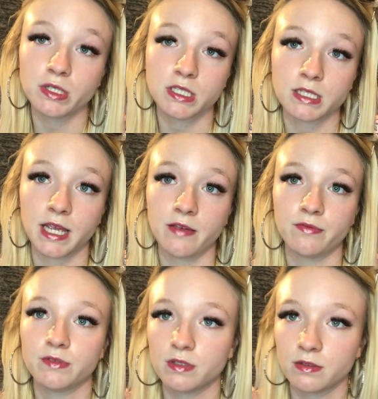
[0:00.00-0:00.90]

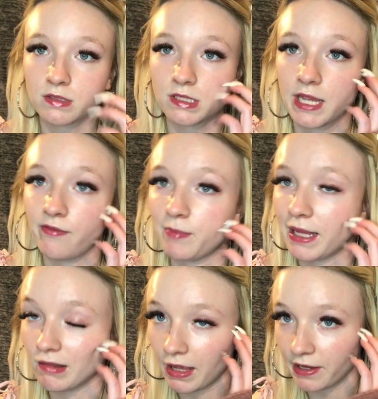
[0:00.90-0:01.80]
saved my
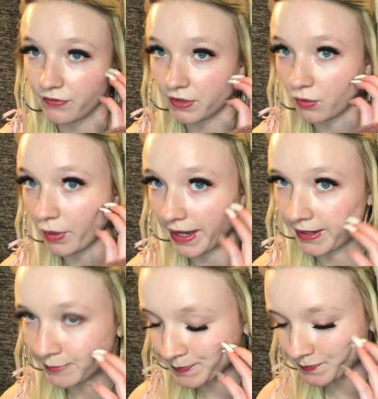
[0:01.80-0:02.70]
life in a
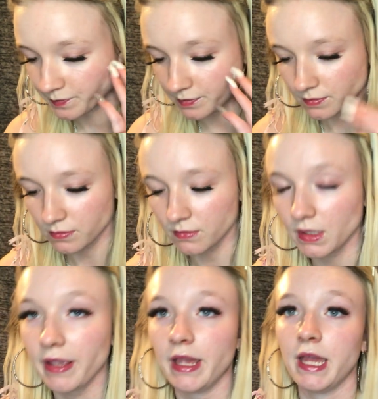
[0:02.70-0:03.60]
way,
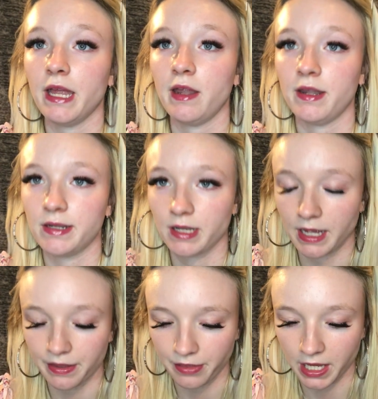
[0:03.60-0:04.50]
and
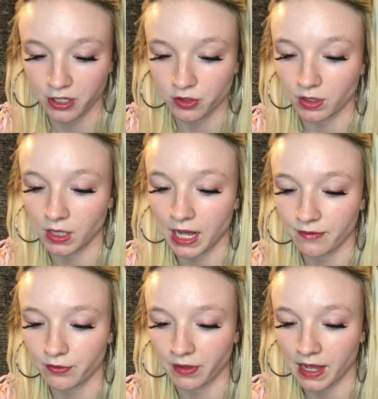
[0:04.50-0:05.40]
I thank her a lot
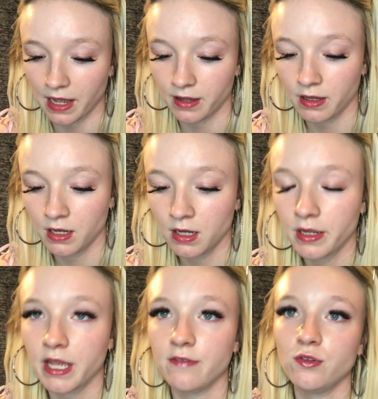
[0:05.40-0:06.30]
for that.
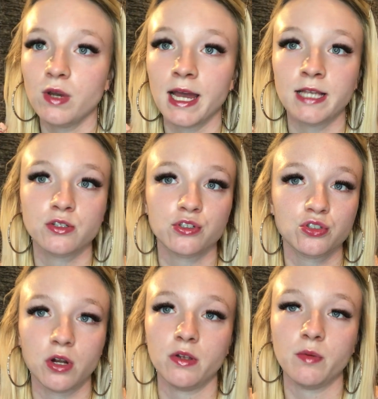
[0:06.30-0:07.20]
If you guys are
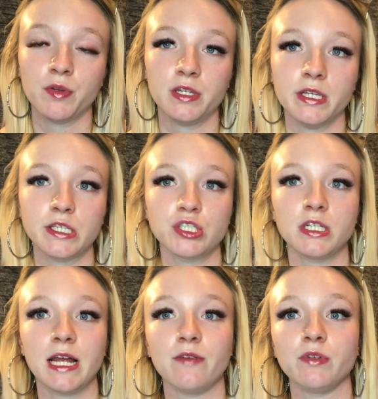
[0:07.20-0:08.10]
struggling with
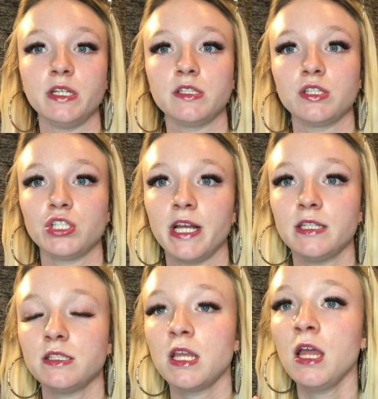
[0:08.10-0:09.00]
addiction, I really
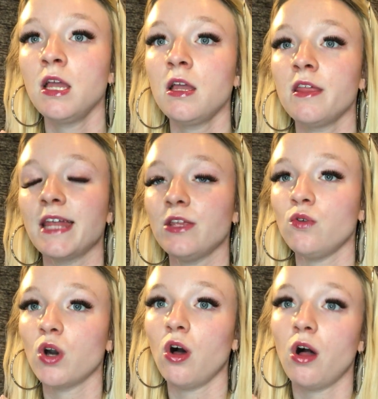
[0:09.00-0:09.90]
suggest that you
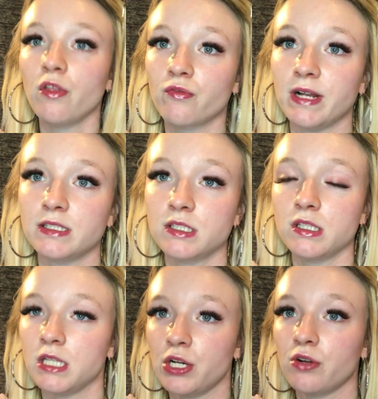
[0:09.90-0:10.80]
call the
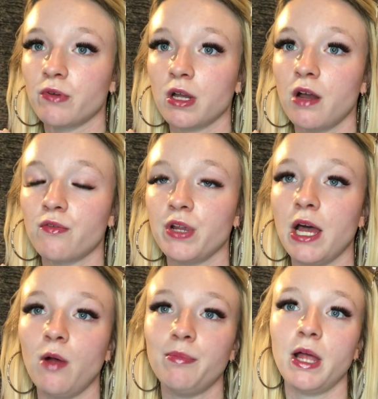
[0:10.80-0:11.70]
Rensselaer Recovery
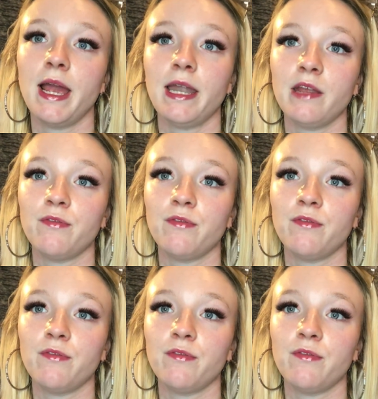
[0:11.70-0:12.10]
Helpline